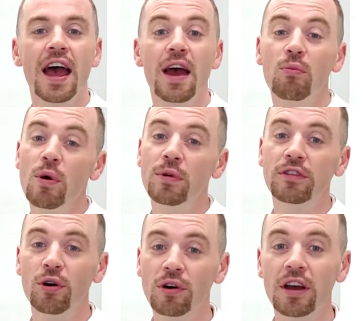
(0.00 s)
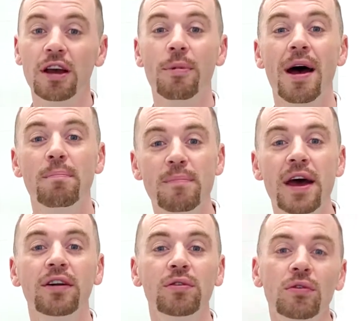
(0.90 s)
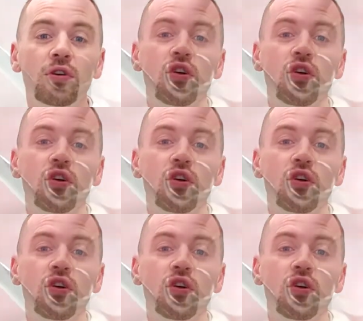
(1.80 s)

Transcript: And when we're talking about metal,